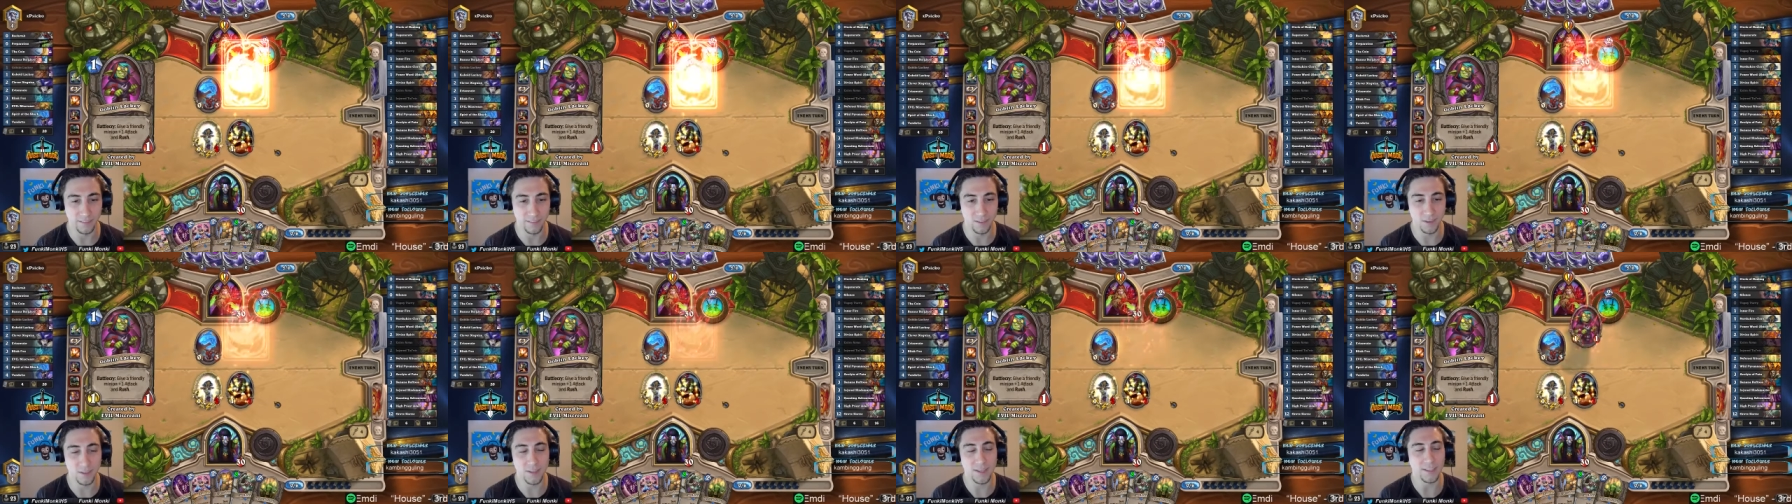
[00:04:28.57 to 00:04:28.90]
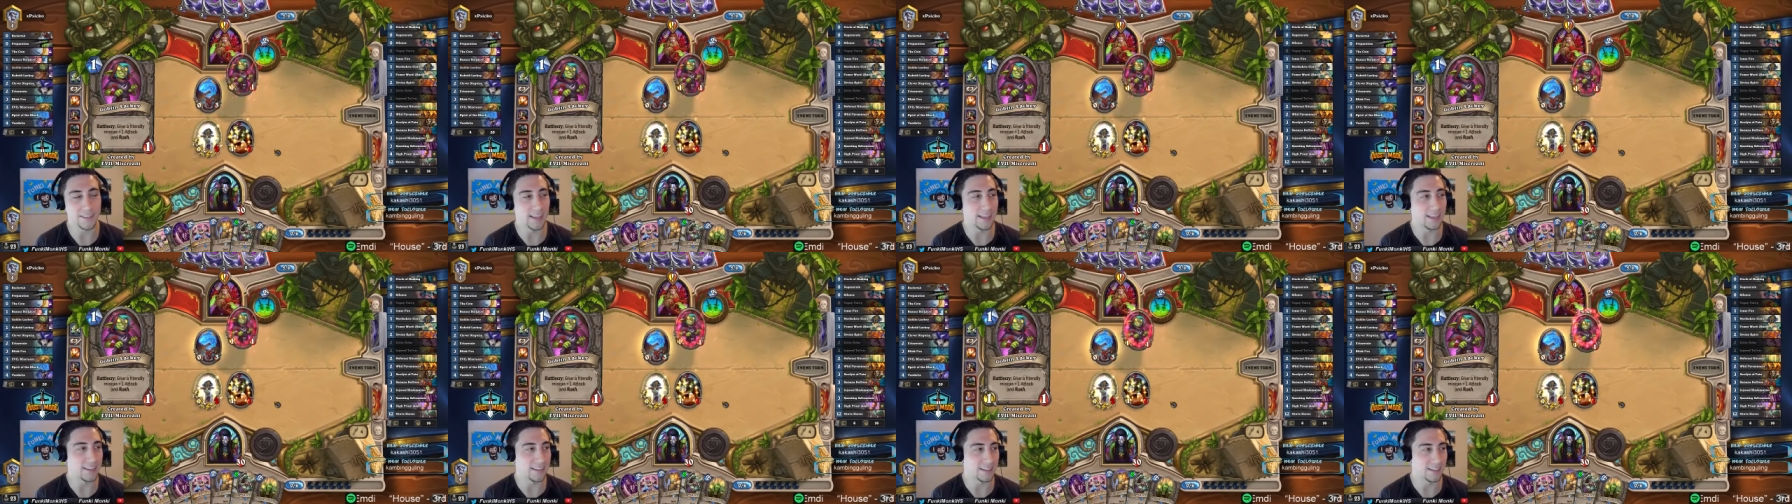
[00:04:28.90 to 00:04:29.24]
You get
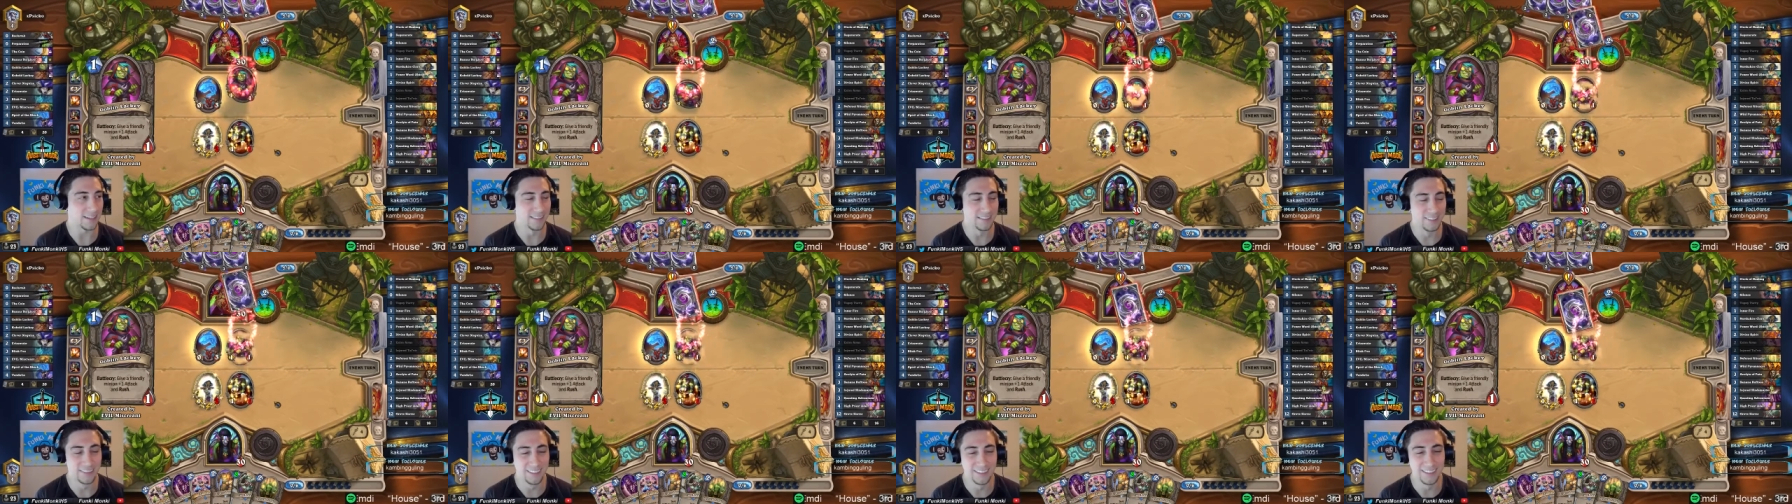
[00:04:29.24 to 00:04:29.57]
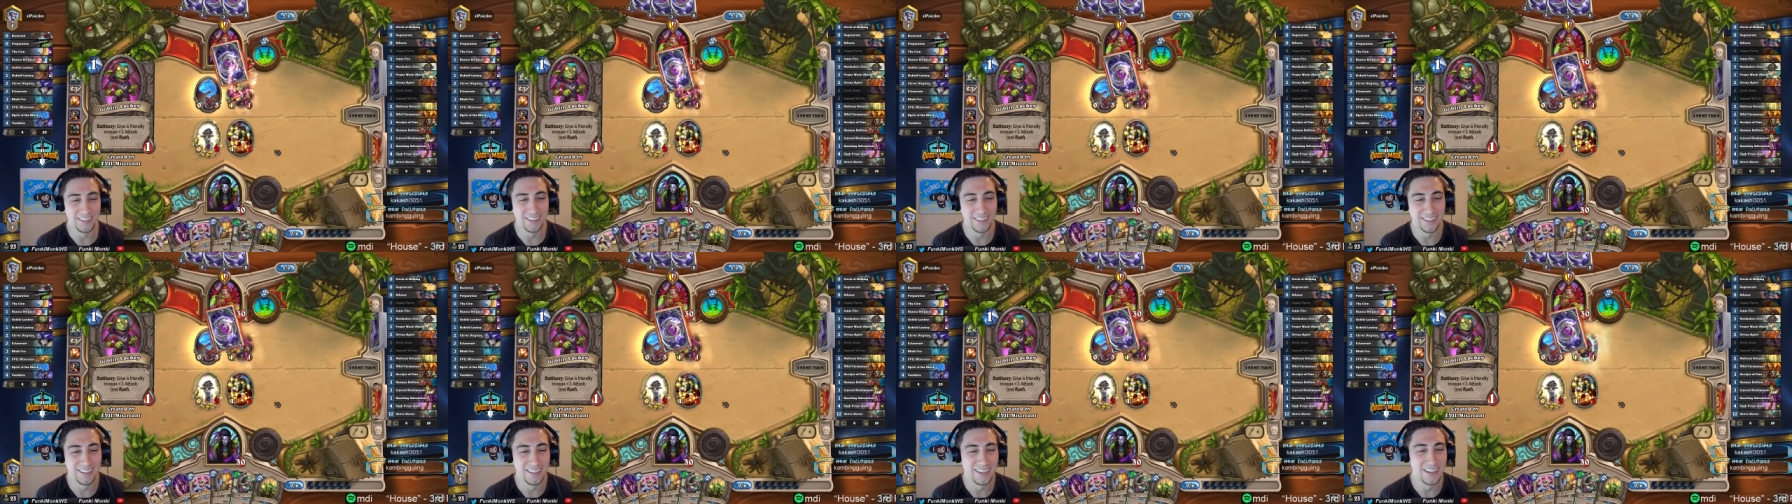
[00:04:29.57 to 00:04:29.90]
the idea.
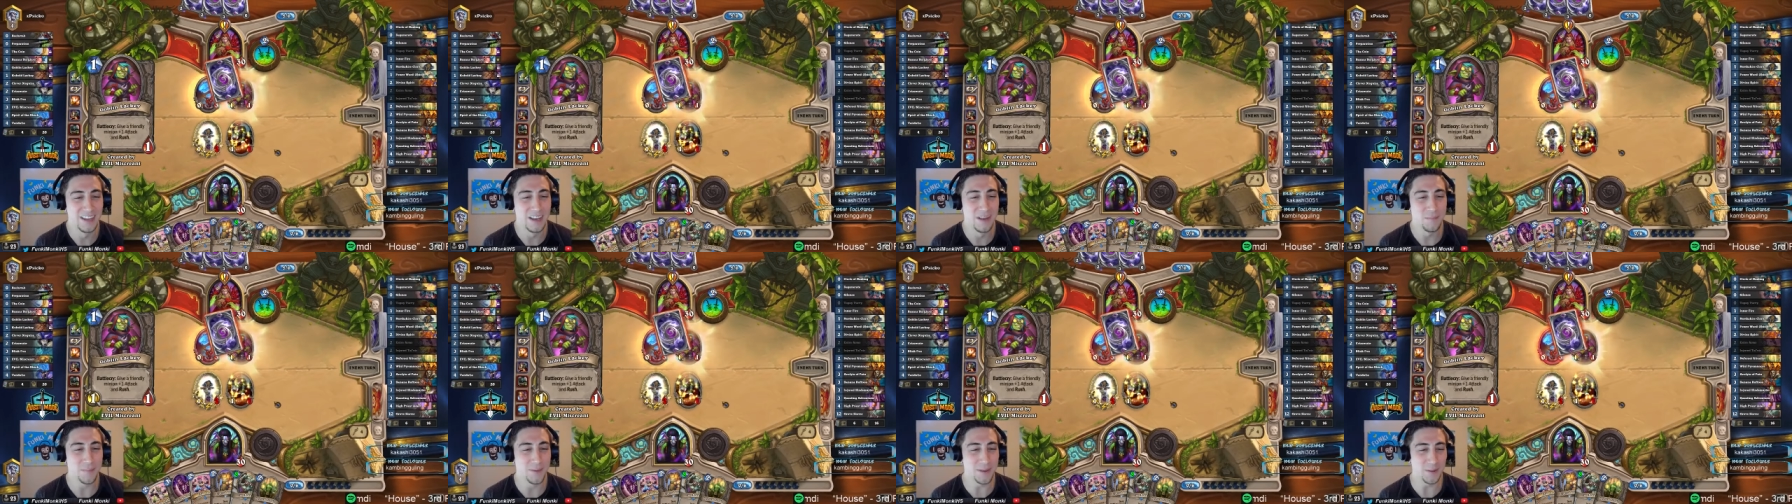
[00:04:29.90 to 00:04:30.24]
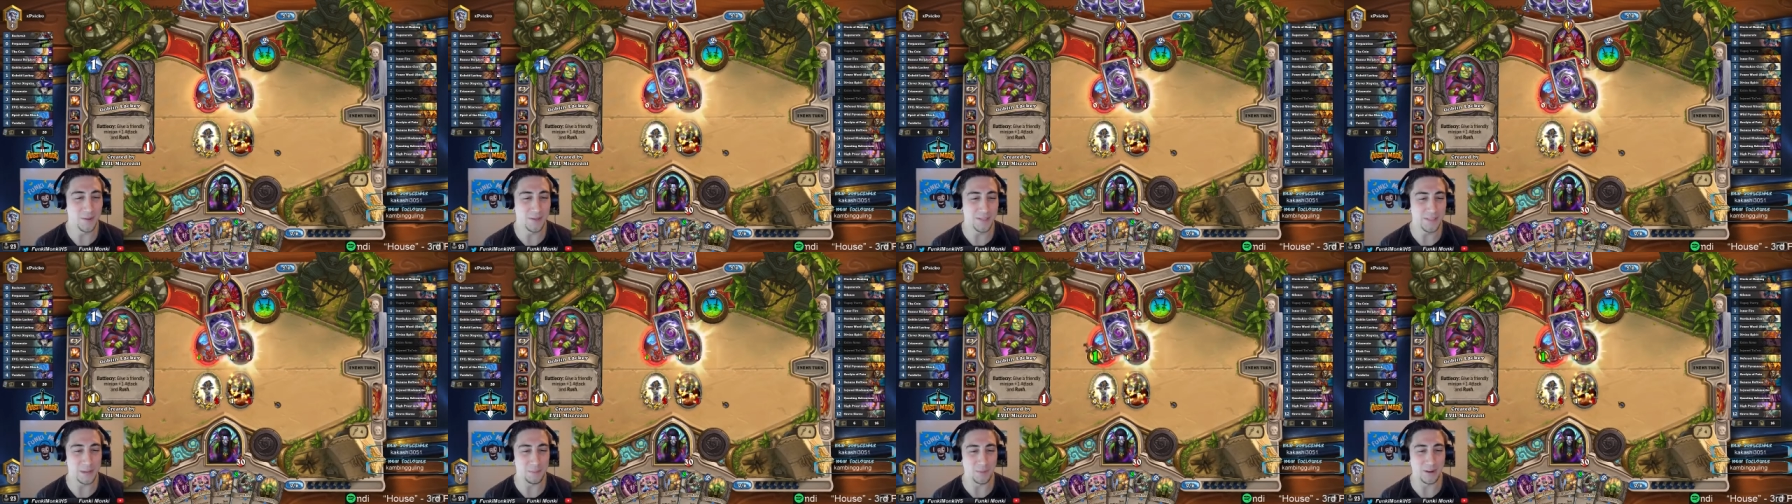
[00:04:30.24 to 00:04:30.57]
But yo,
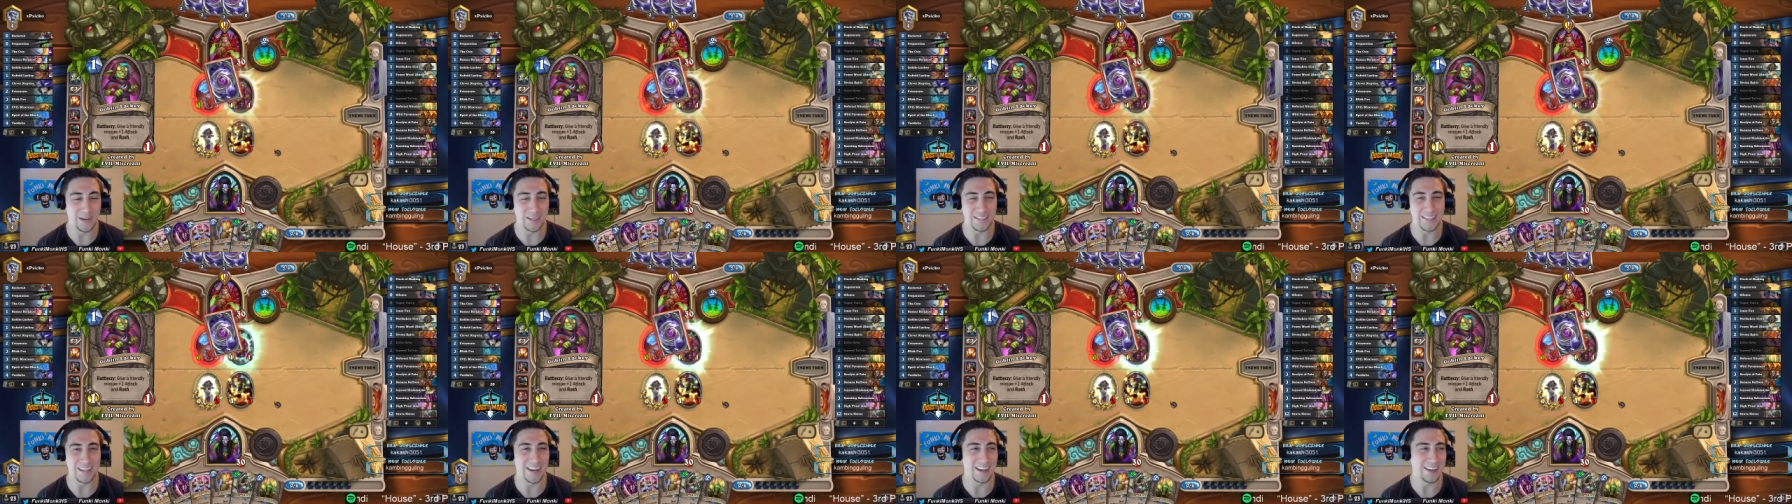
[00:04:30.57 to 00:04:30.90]
what's up, Regzin?